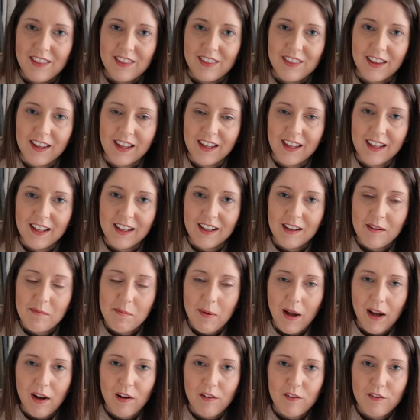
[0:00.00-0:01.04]
the
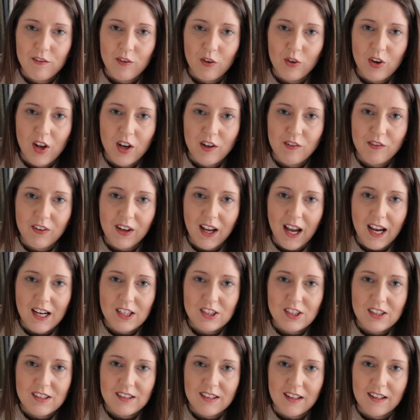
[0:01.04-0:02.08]
bell for
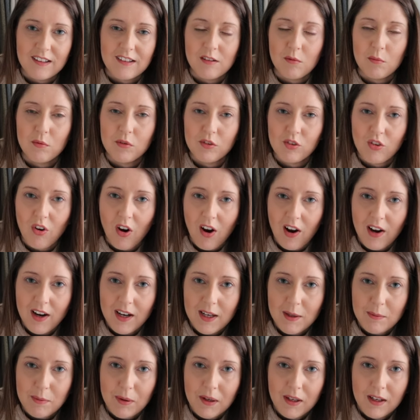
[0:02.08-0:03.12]
notifications and
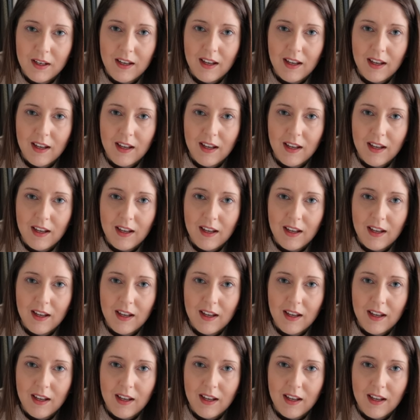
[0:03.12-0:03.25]
subscribe,